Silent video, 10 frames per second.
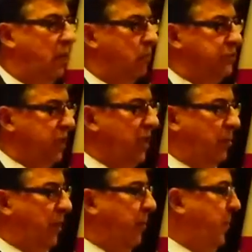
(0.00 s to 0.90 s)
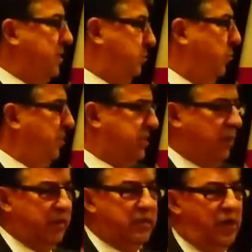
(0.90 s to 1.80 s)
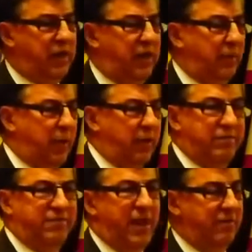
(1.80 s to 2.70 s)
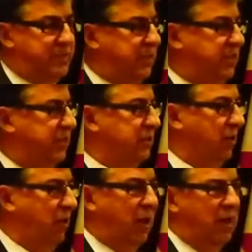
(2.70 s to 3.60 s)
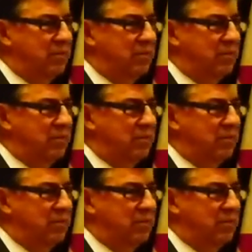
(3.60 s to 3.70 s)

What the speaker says: Regina bypass, when we started talking about it 5-6 years ago,